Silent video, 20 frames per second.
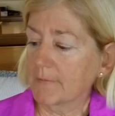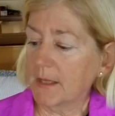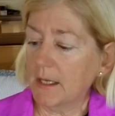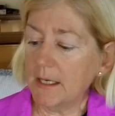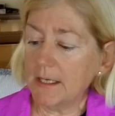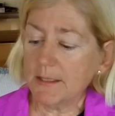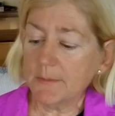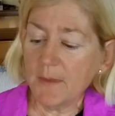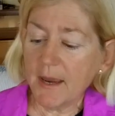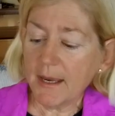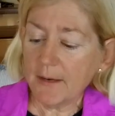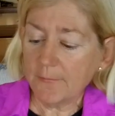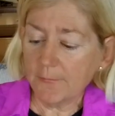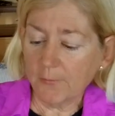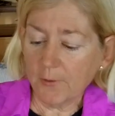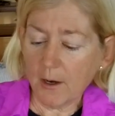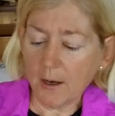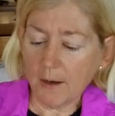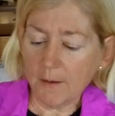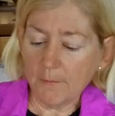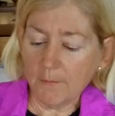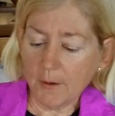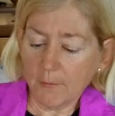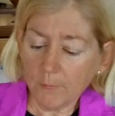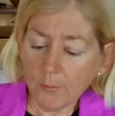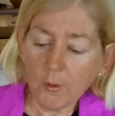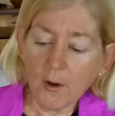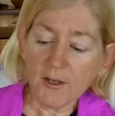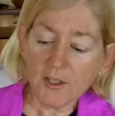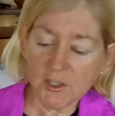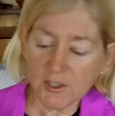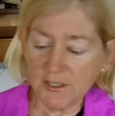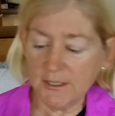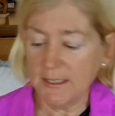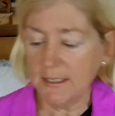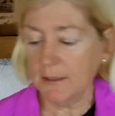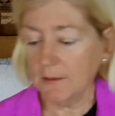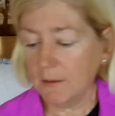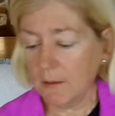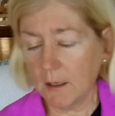is made from brushed
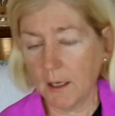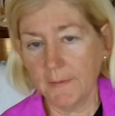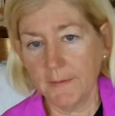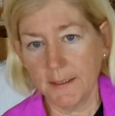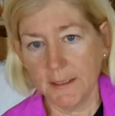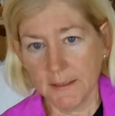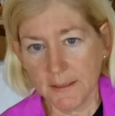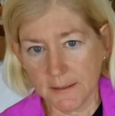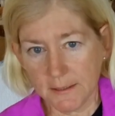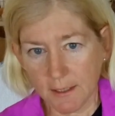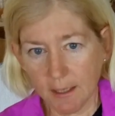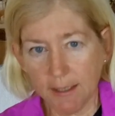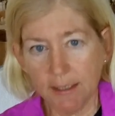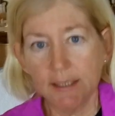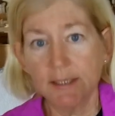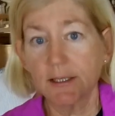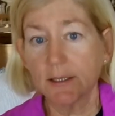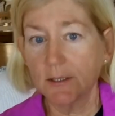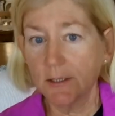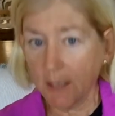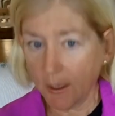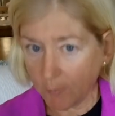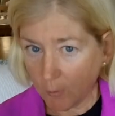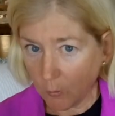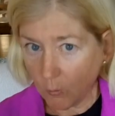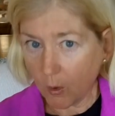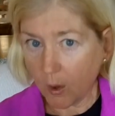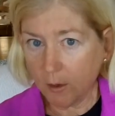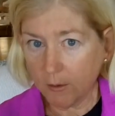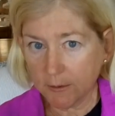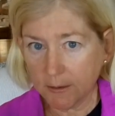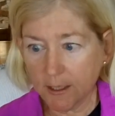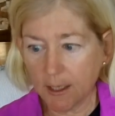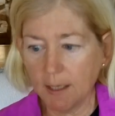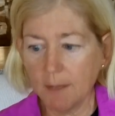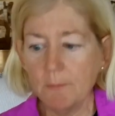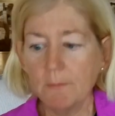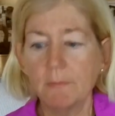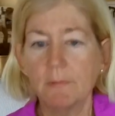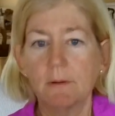steel on the inside. It's a double-walled
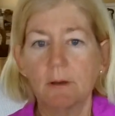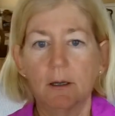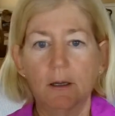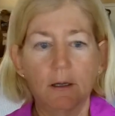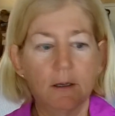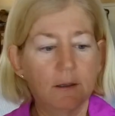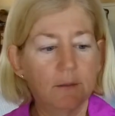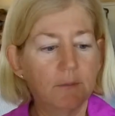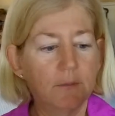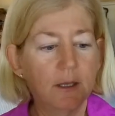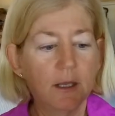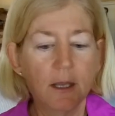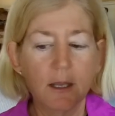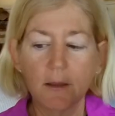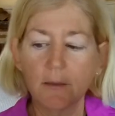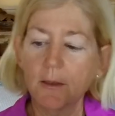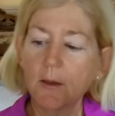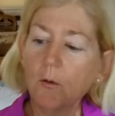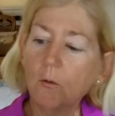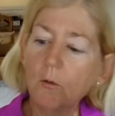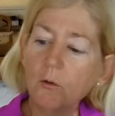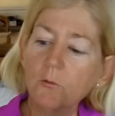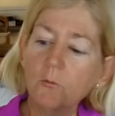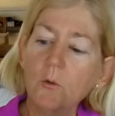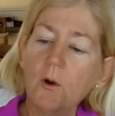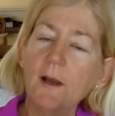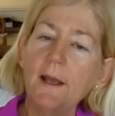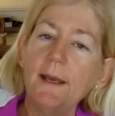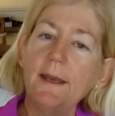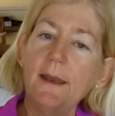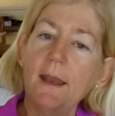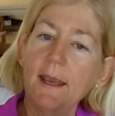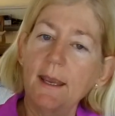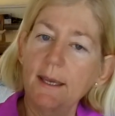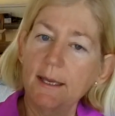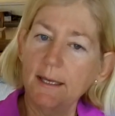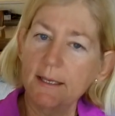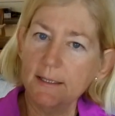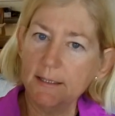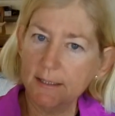cup. The old one
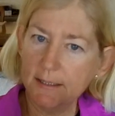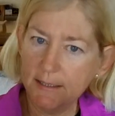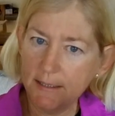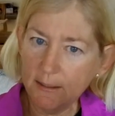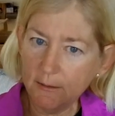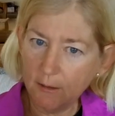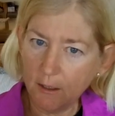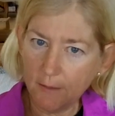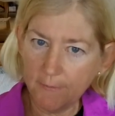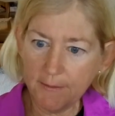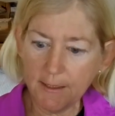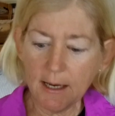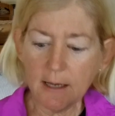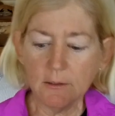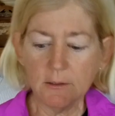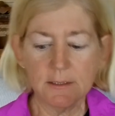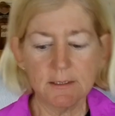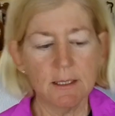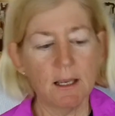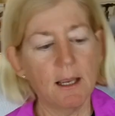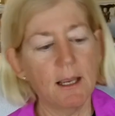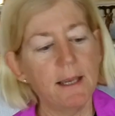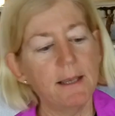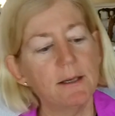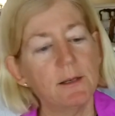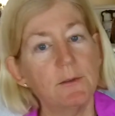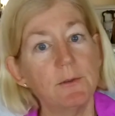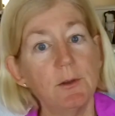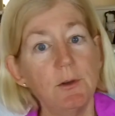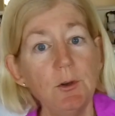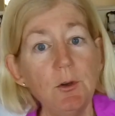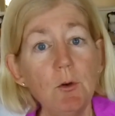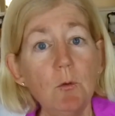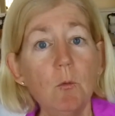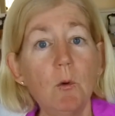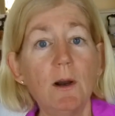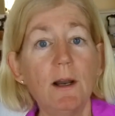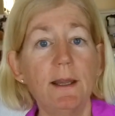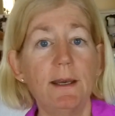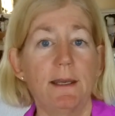is steel on the outside. The new
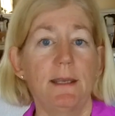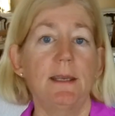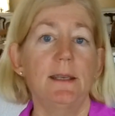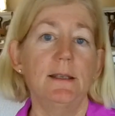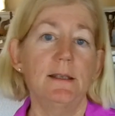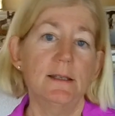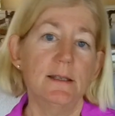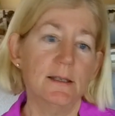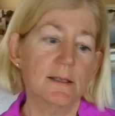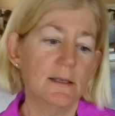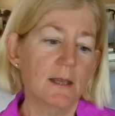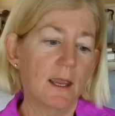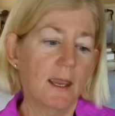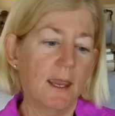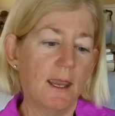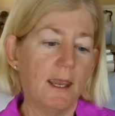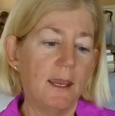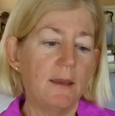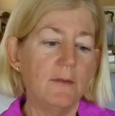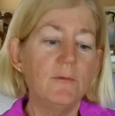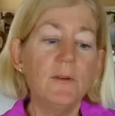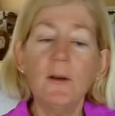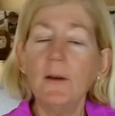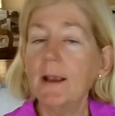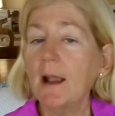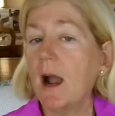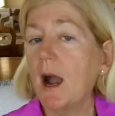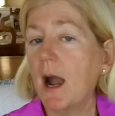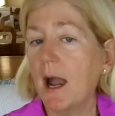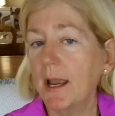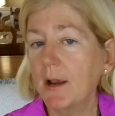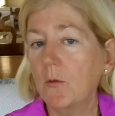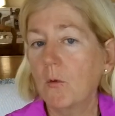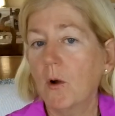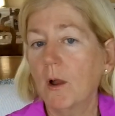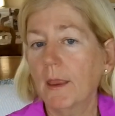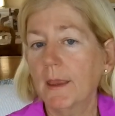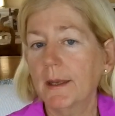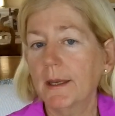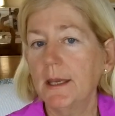one is a very high
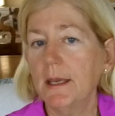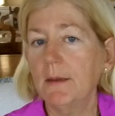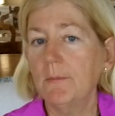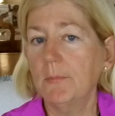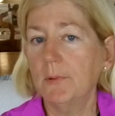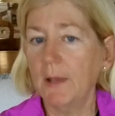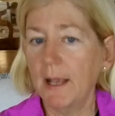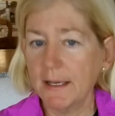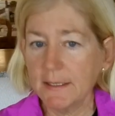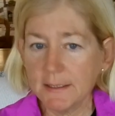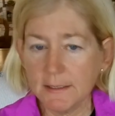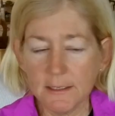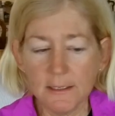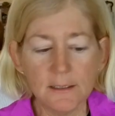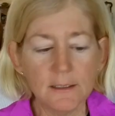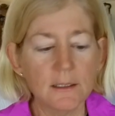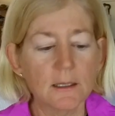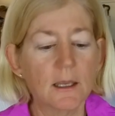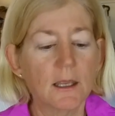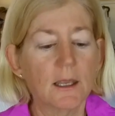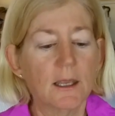quality plastic.